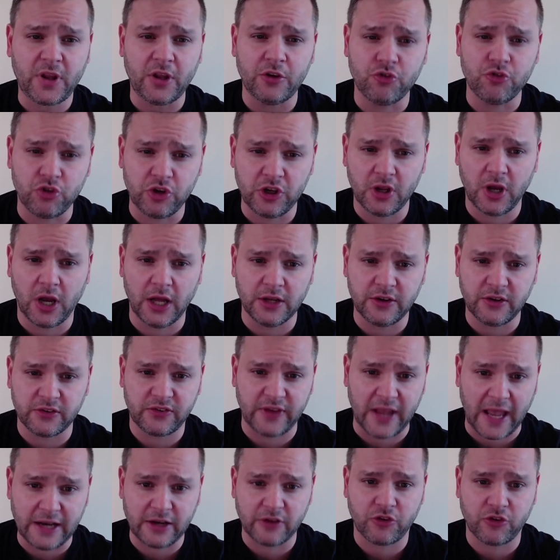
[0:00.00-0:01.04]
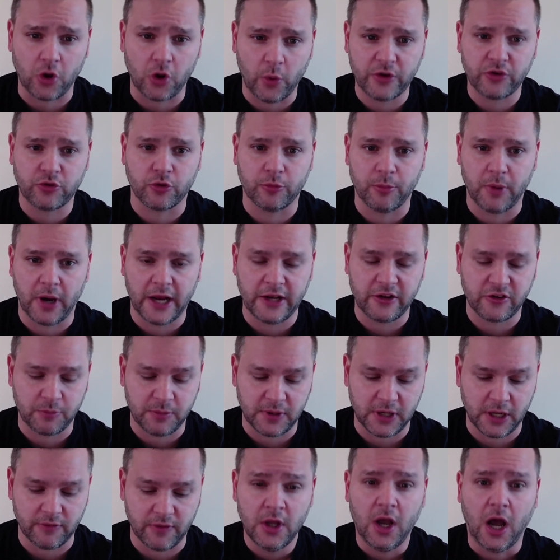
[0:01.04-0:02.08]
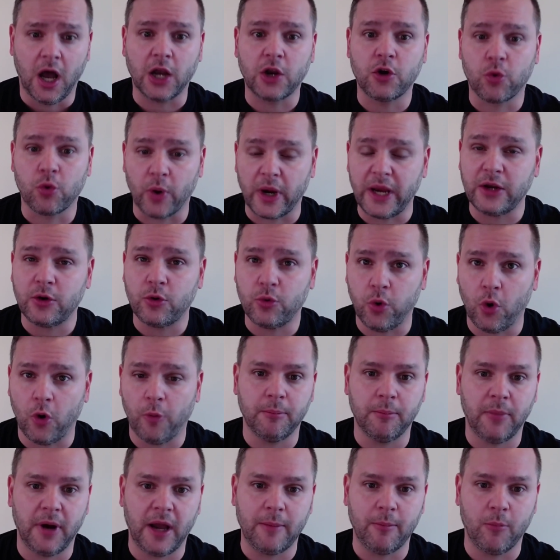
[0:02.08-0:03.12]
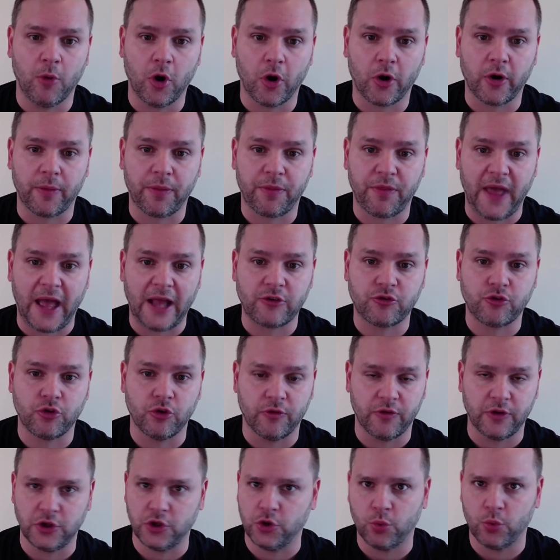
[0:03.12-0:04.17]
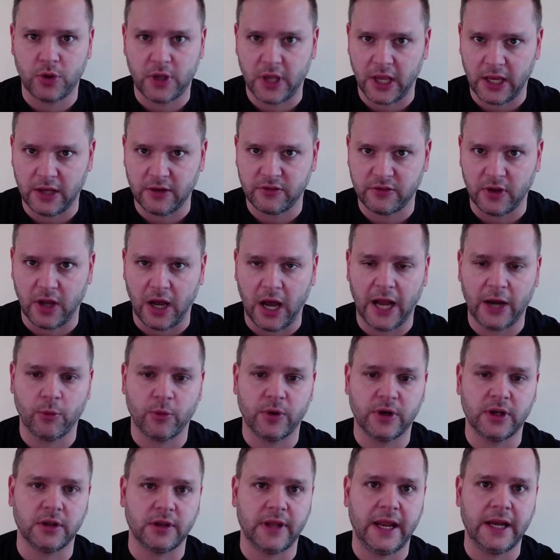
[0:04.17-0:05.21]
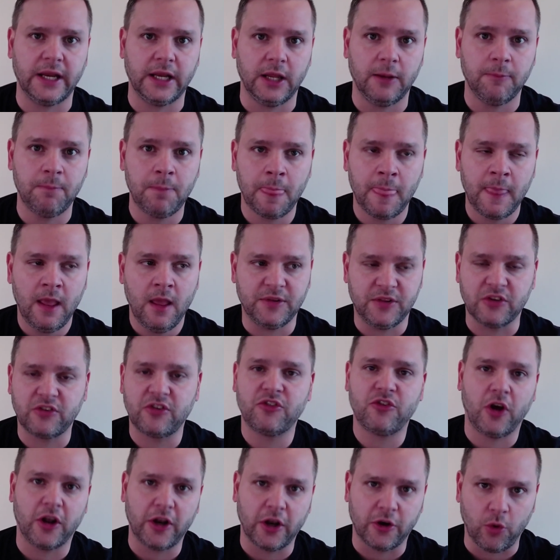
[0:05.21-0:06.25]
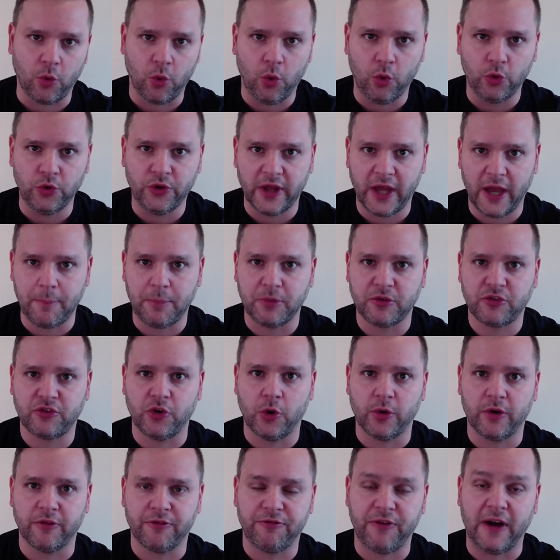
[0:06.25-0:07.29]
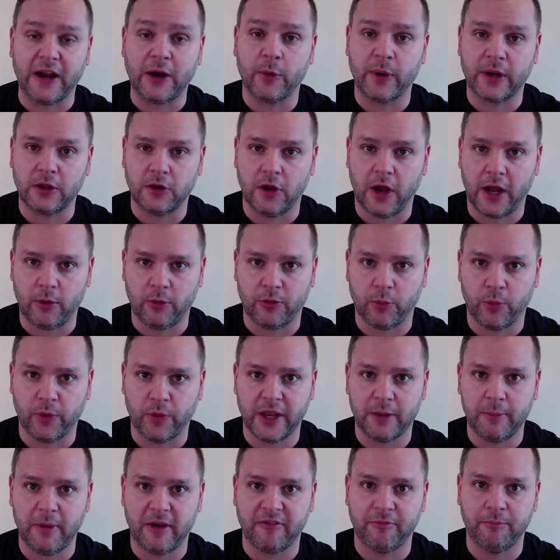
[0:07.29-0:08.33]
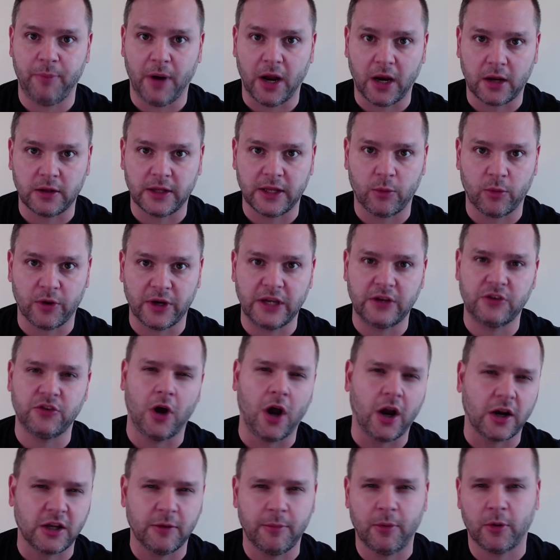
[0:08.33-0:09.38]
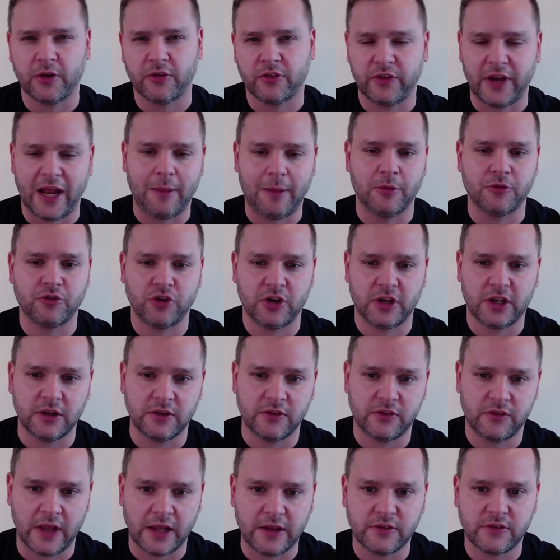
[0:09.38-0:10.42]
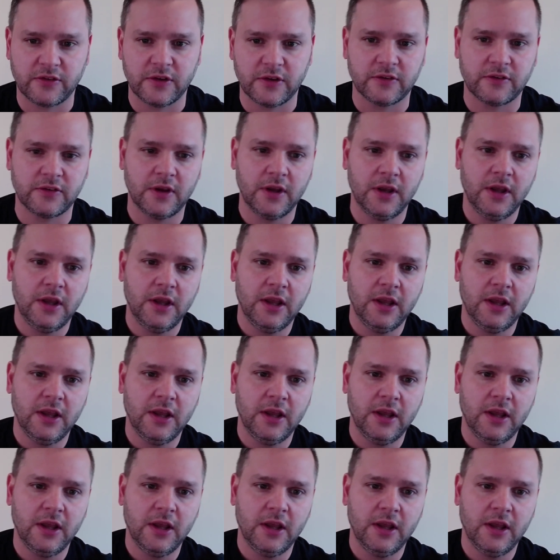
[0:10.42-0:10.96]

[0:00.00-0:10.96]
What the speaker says: DeSantis always reminds me of a great quote by Margaret Thatcher, the UK's Iron Lady. This is on an old episode of Firing Line with William F. Buckley, where he talked about establishing consensus.